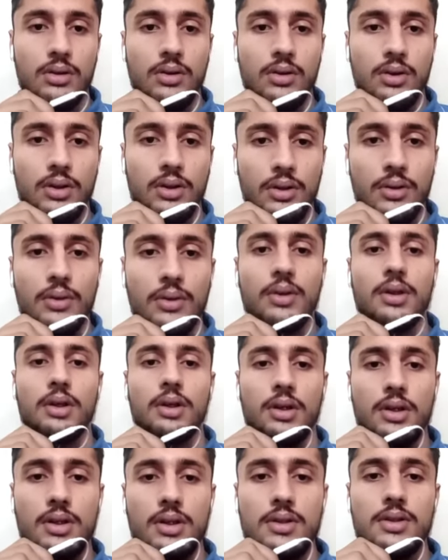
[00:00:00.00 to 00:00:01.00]
okay
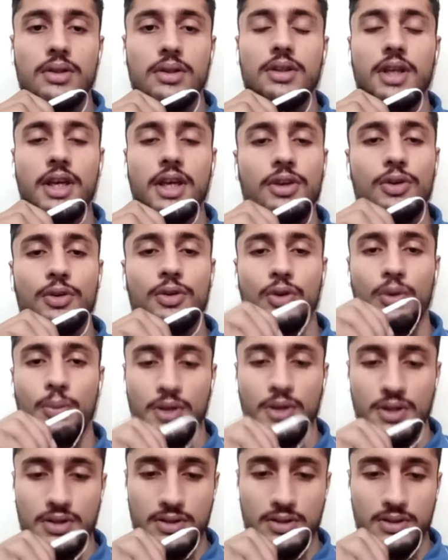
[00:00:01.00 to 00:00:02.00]
okay you so will go you from a
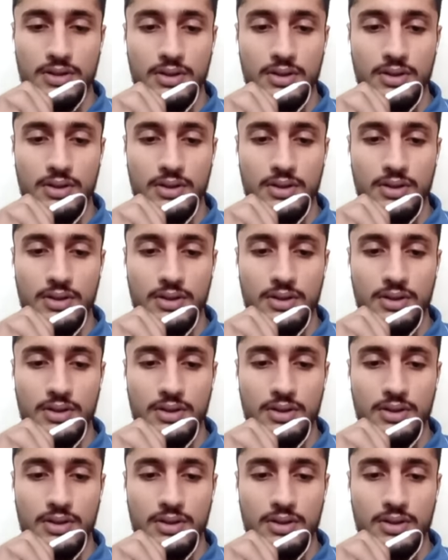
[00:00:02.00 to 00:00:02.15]
band